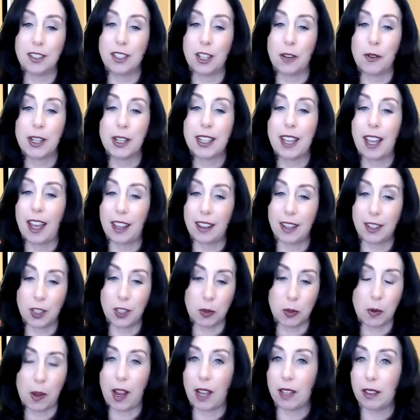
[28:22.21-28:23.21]
So again, this
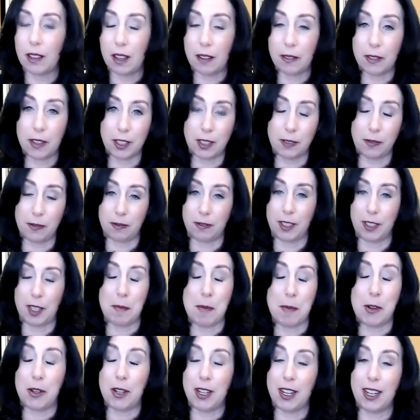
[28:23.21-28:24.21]
is why I love this
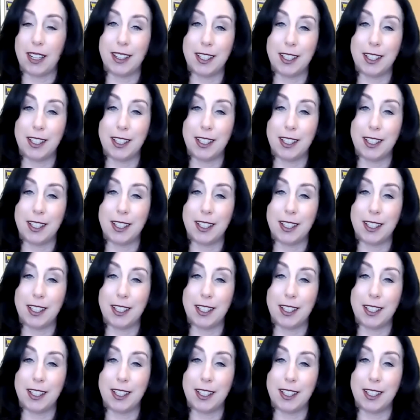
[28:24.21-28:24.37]
community,